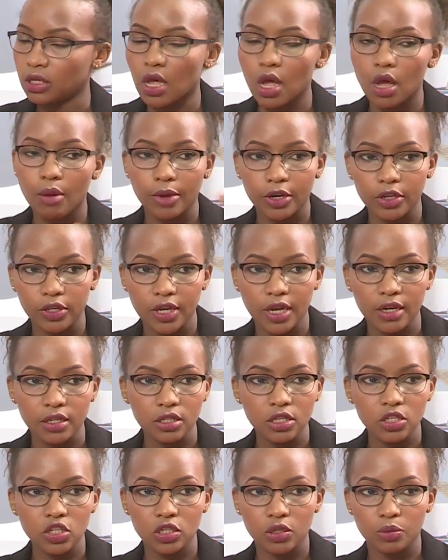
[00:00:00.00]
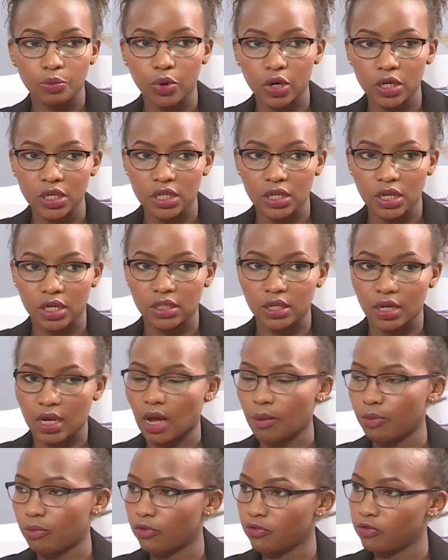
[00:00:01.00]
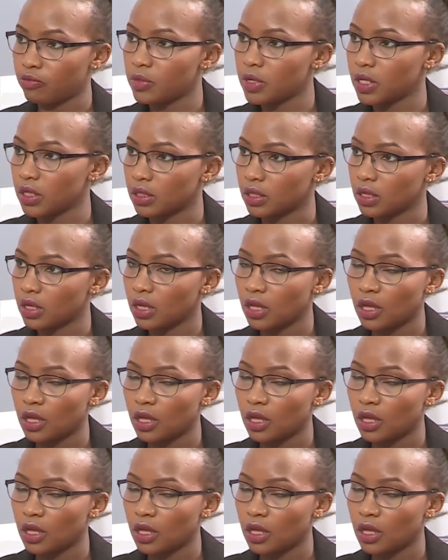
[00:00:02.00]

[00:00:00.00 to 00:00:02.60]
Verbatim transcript: but you can see she's pointing at a cup of milk.